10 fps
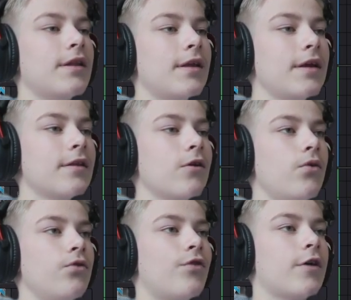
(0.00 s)
and in a
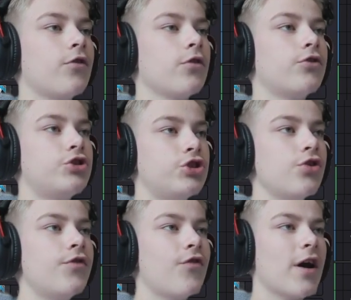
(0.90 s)
Google Drive folder you
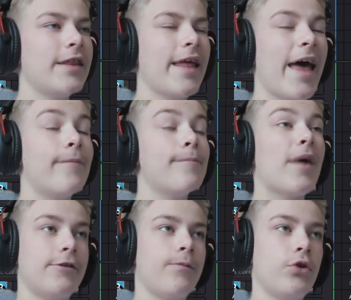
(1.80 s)
should find a
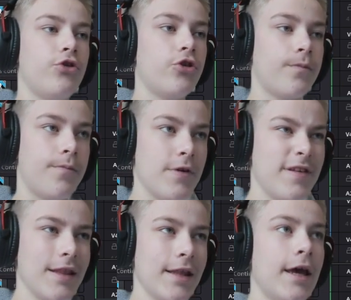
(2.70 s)
Matchbook Look
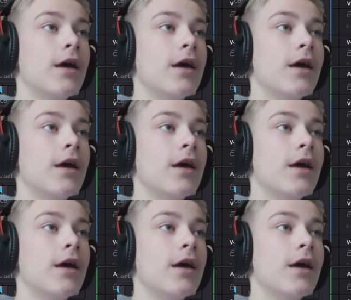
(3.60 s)
preset.